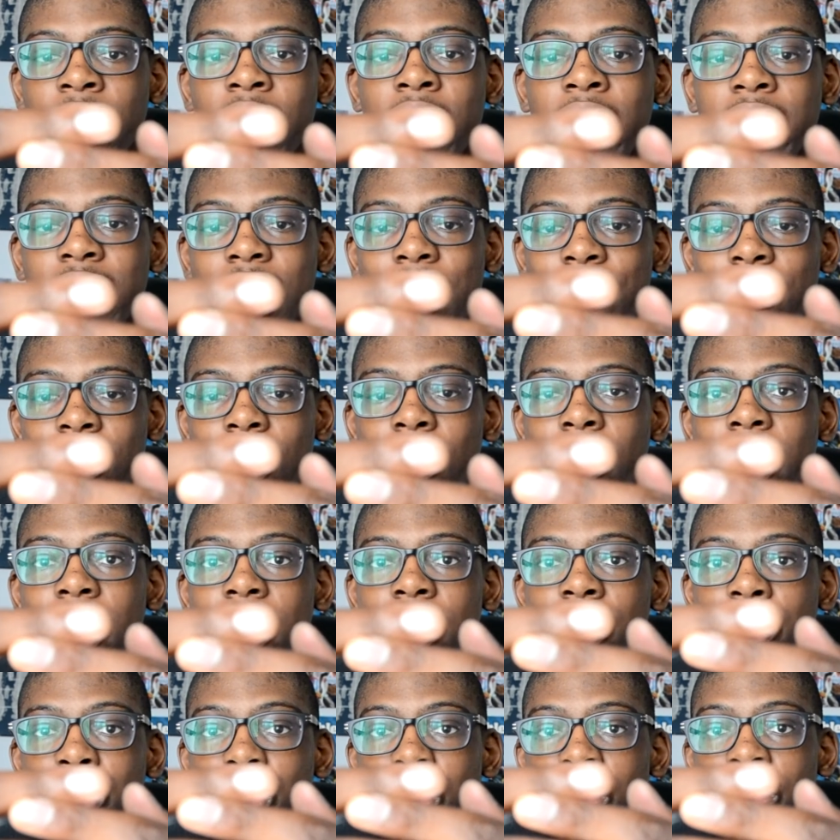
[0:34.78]
Now, if I go ahead
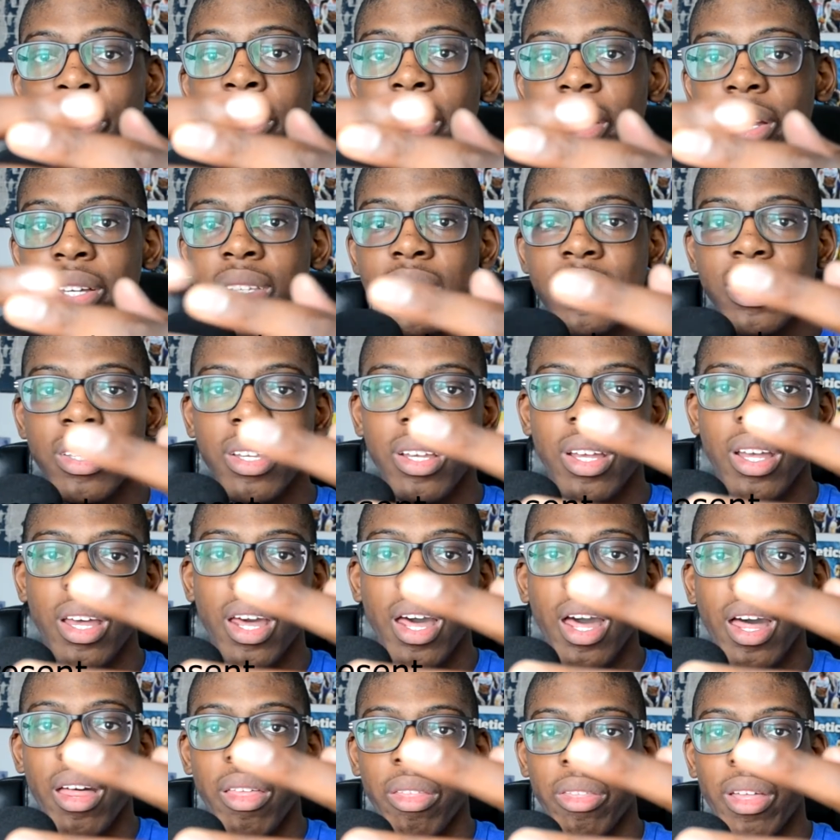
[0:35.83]
and do this,
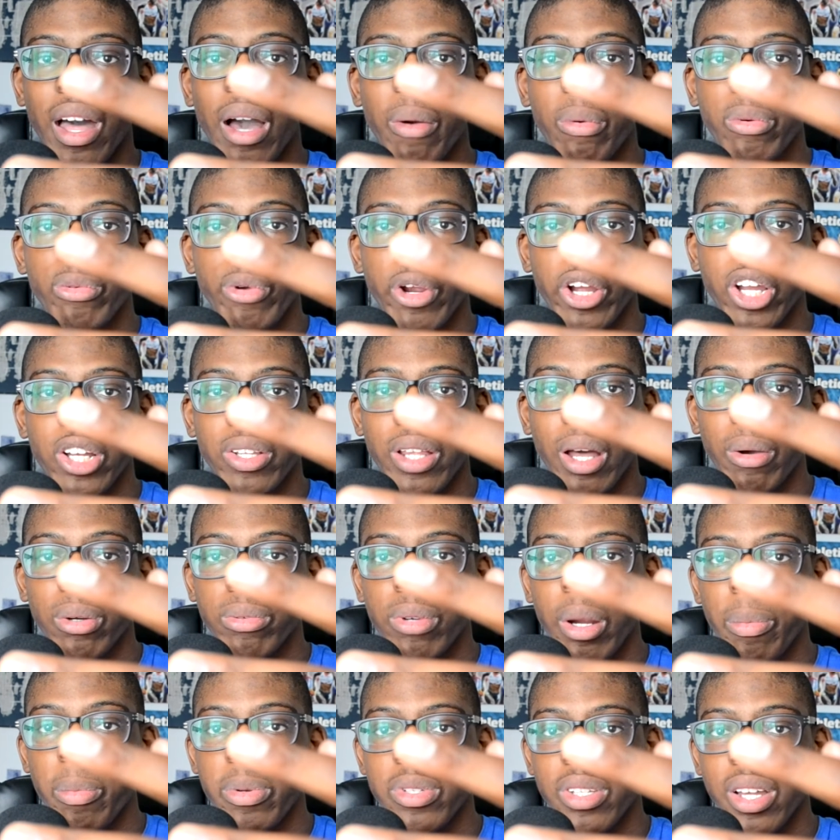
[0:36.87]
that would
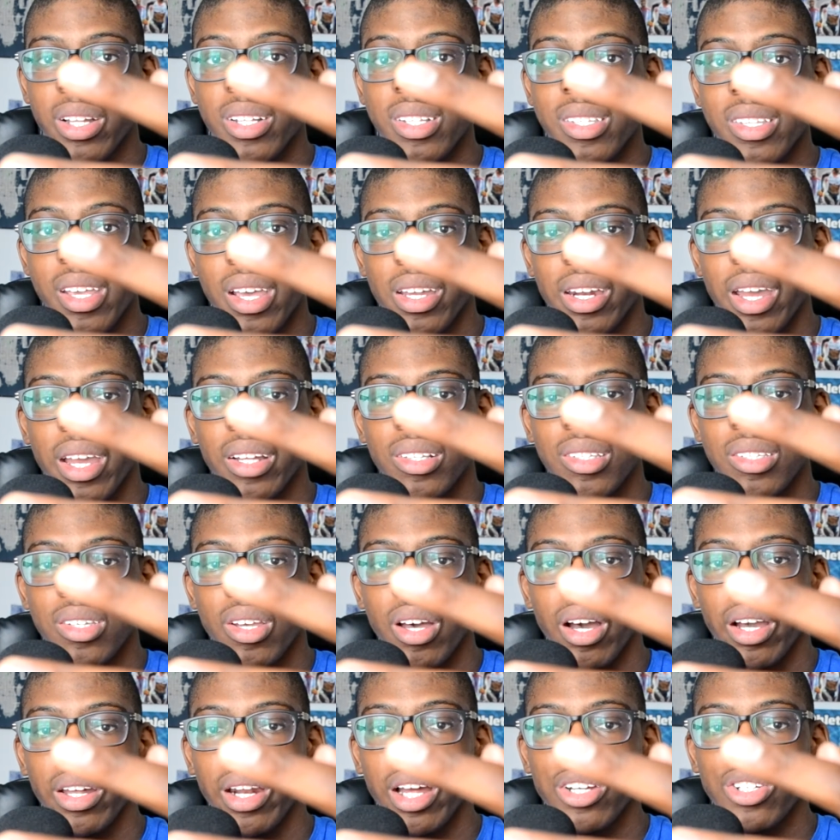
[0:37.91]
represent
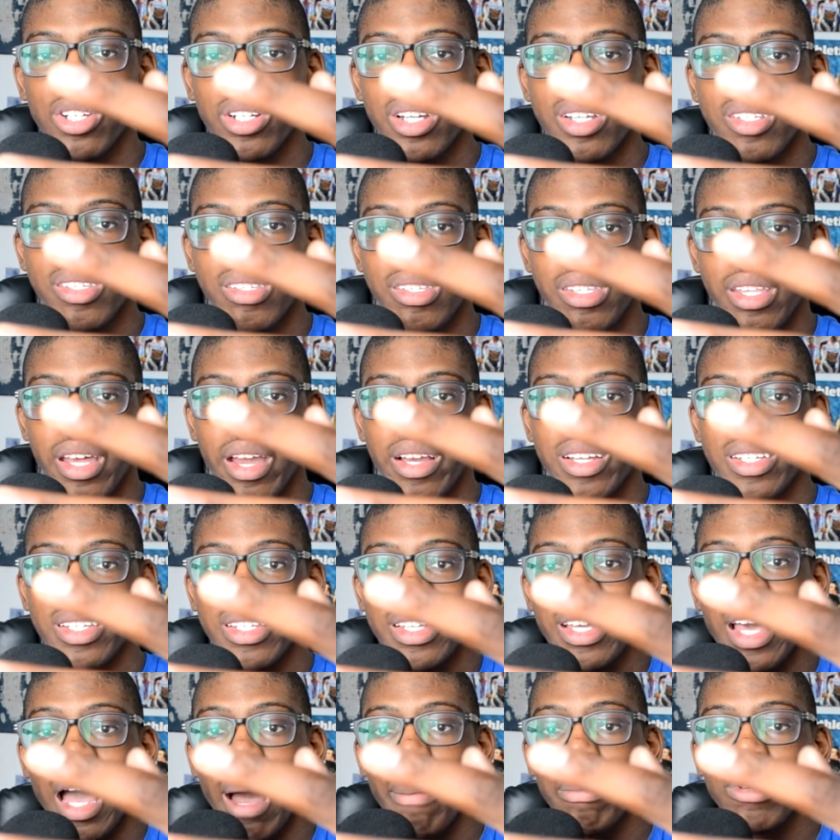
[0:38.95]
1080i, and as you can see, there is
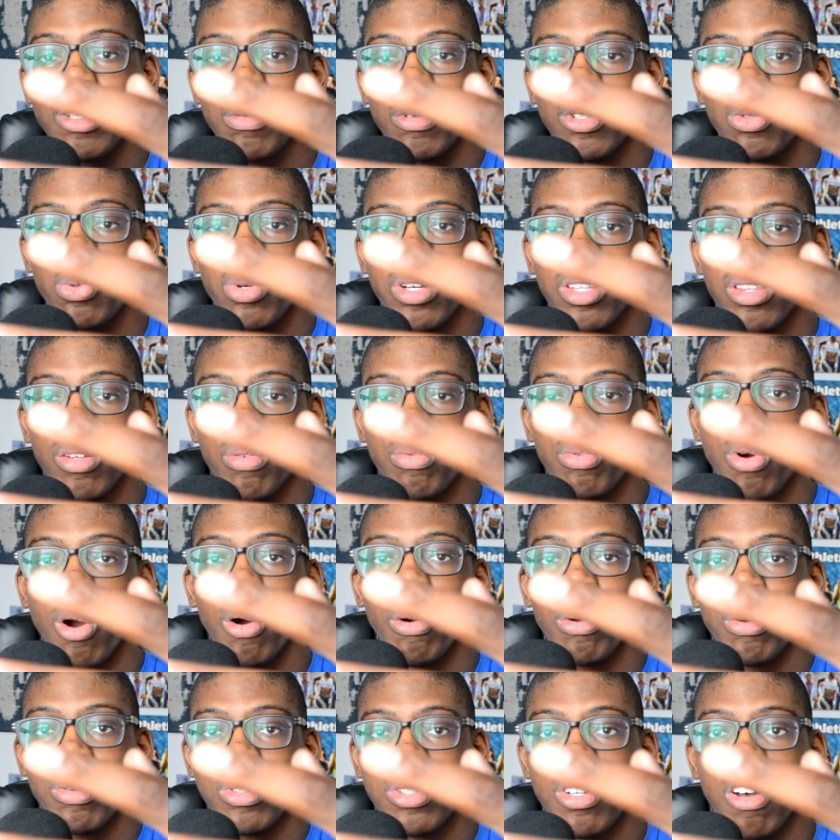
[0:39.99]
gaps between the
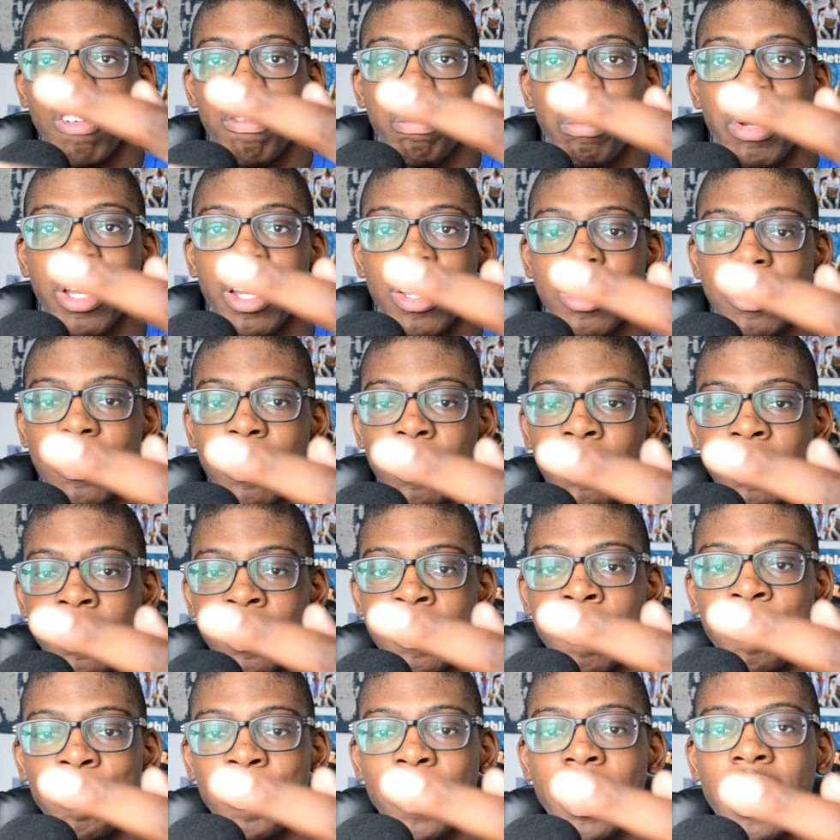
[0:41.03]
rows of pixels.
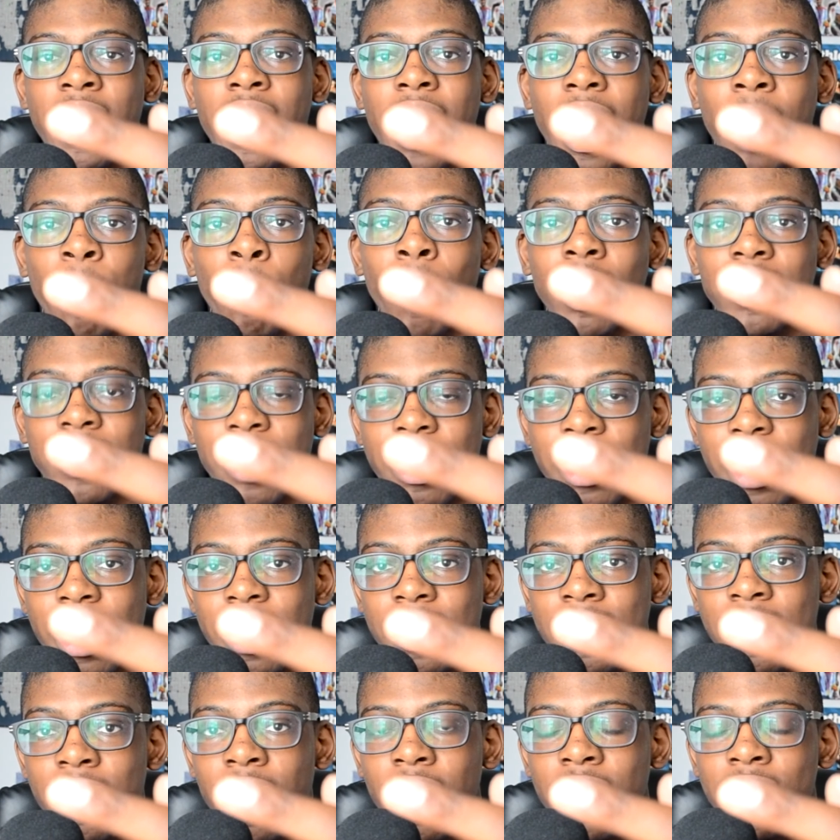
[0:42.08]
And what
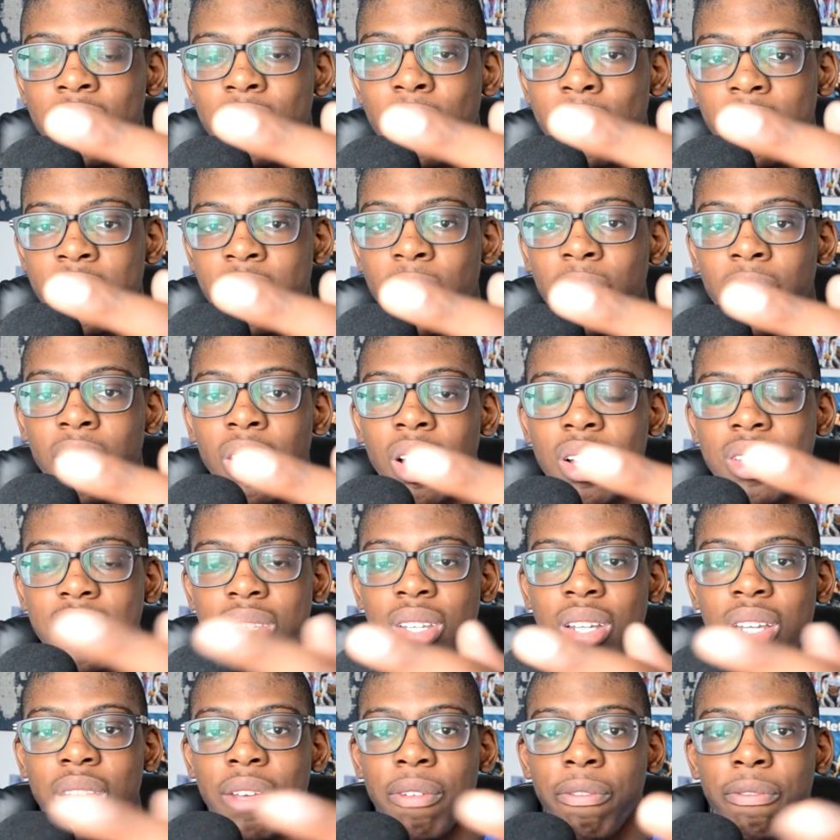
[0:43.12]
1080i does, it'll
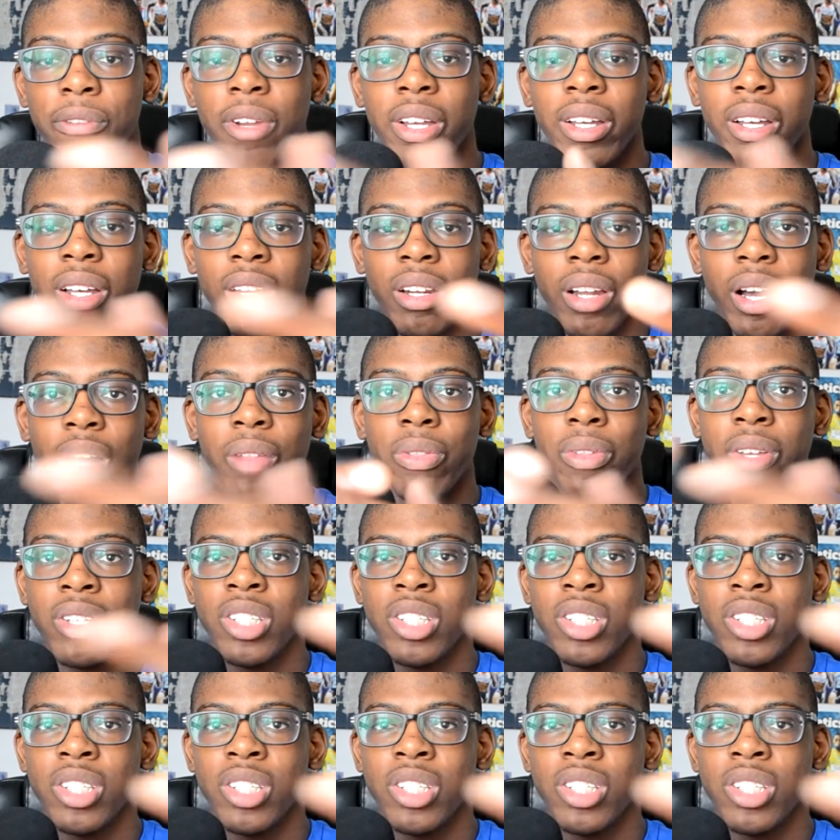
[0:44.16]
constantly flicker like this.